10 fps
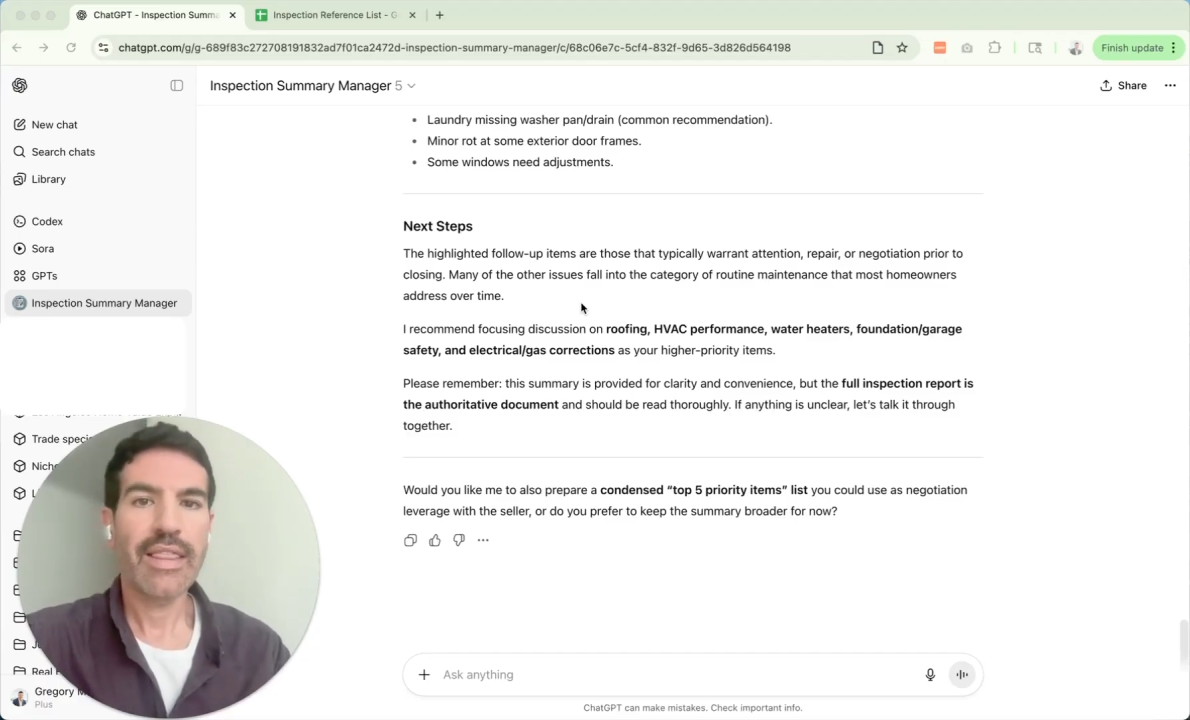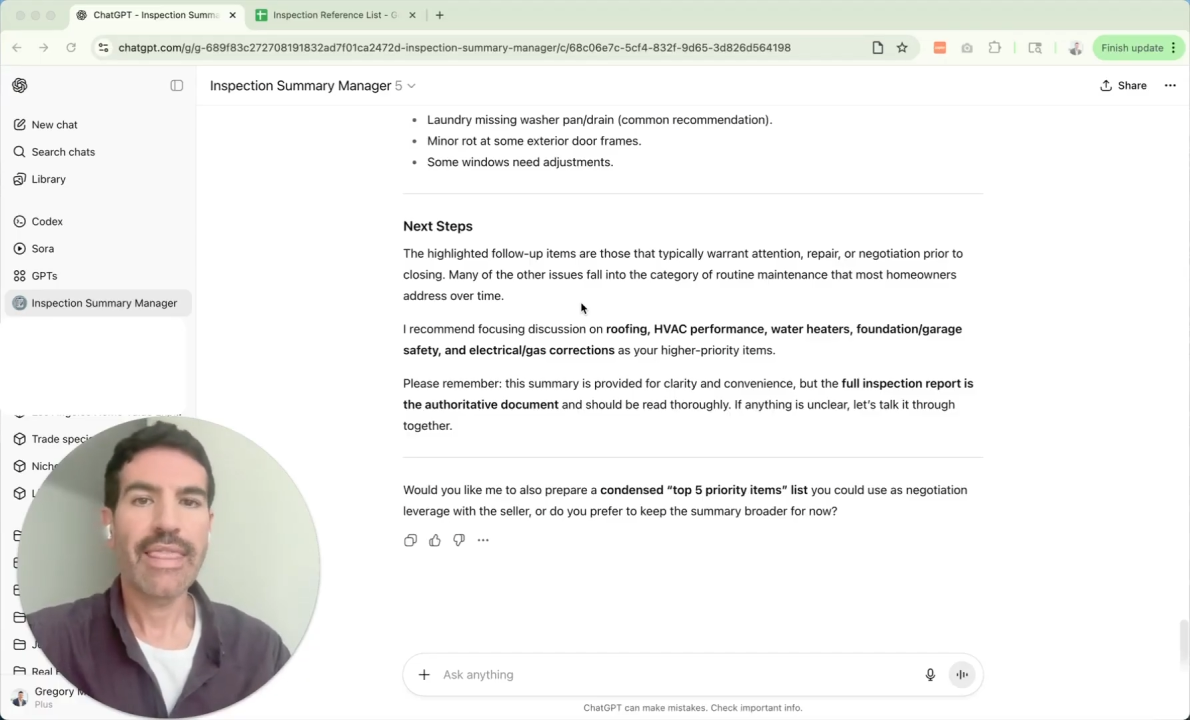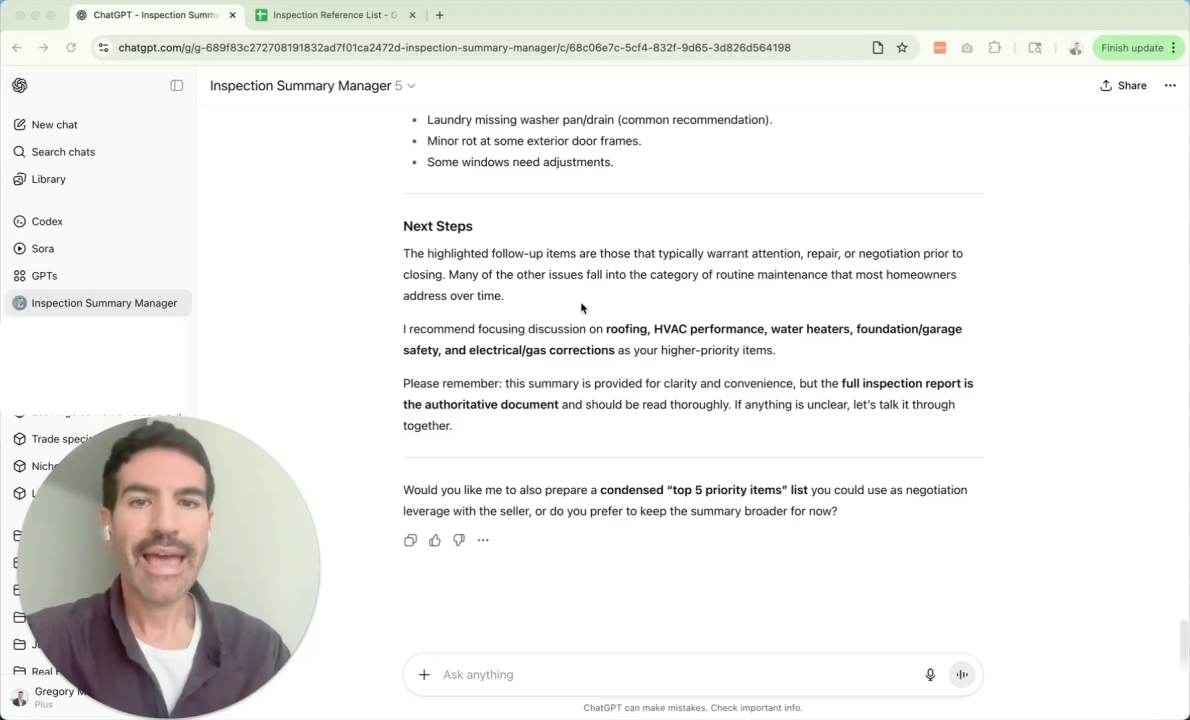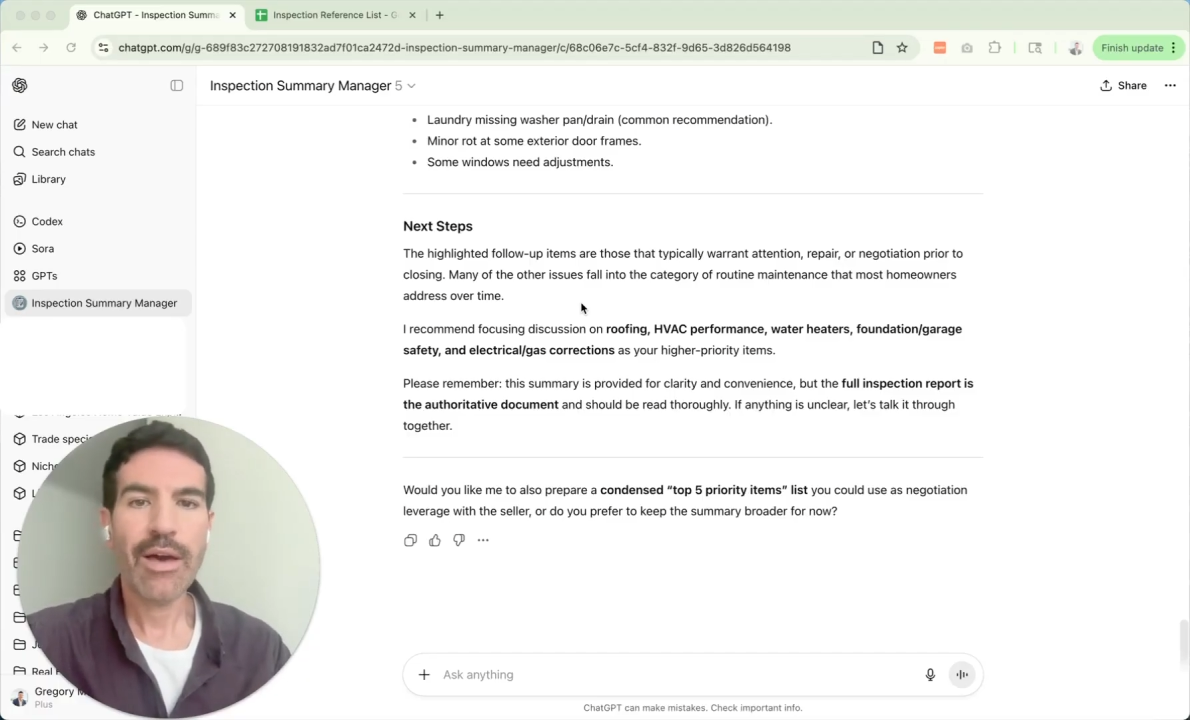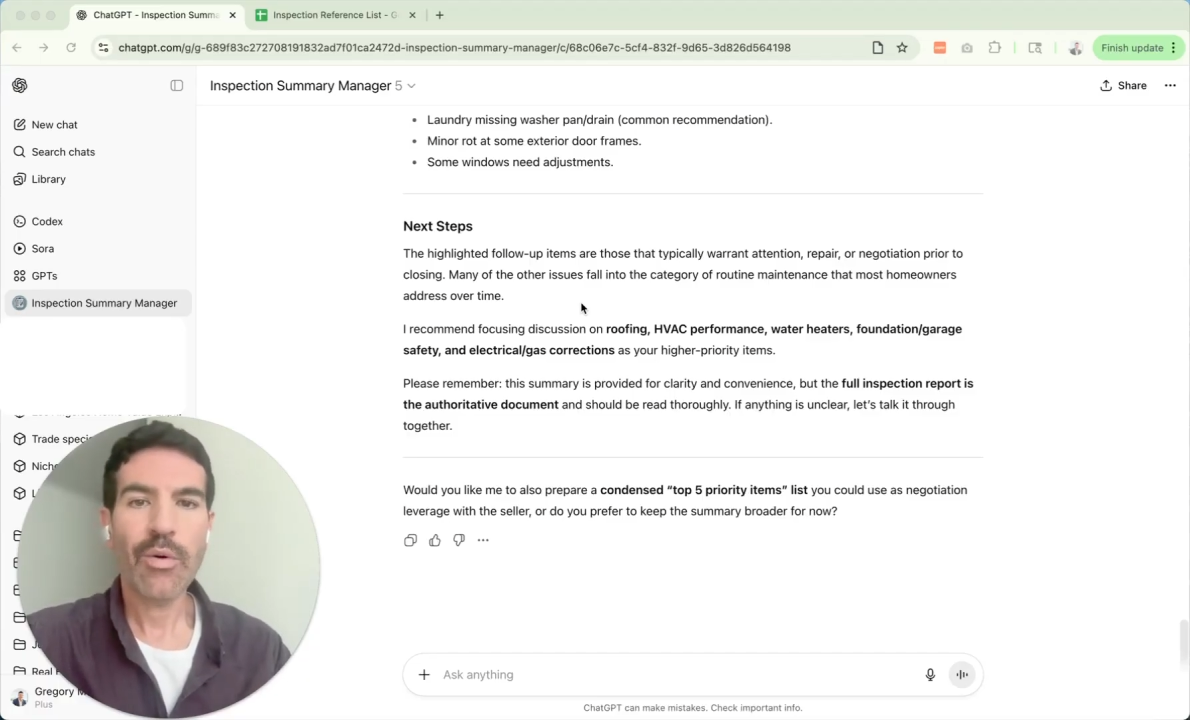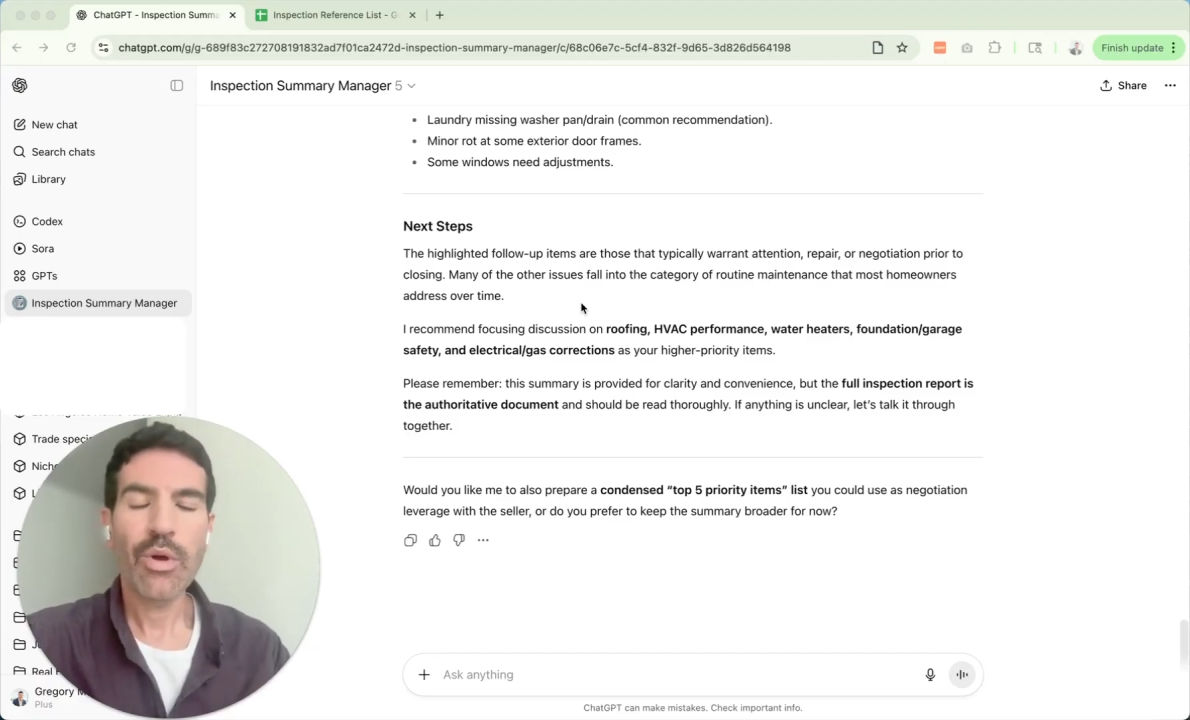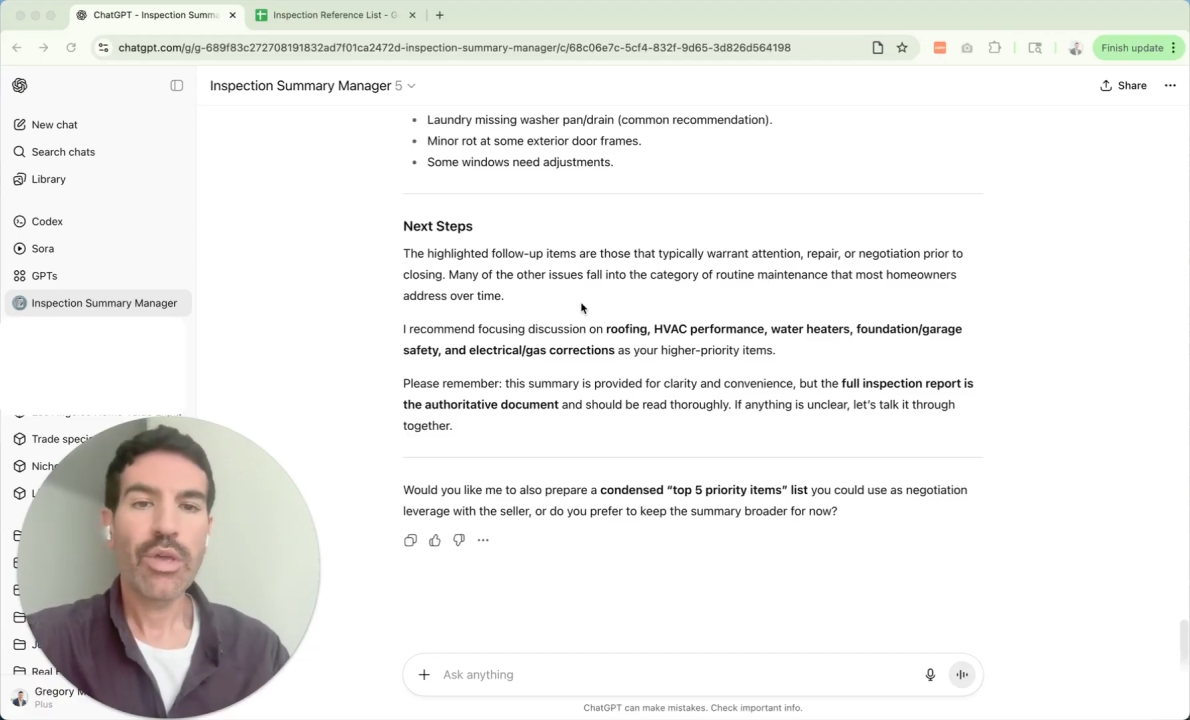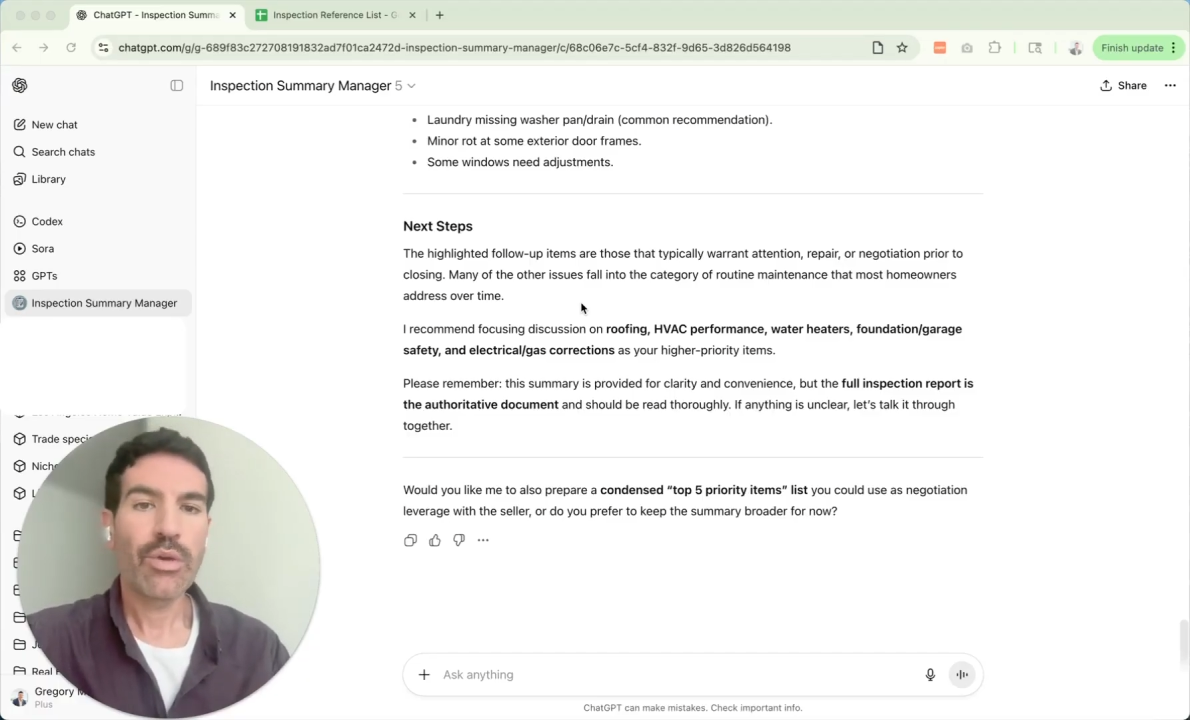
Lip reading: And now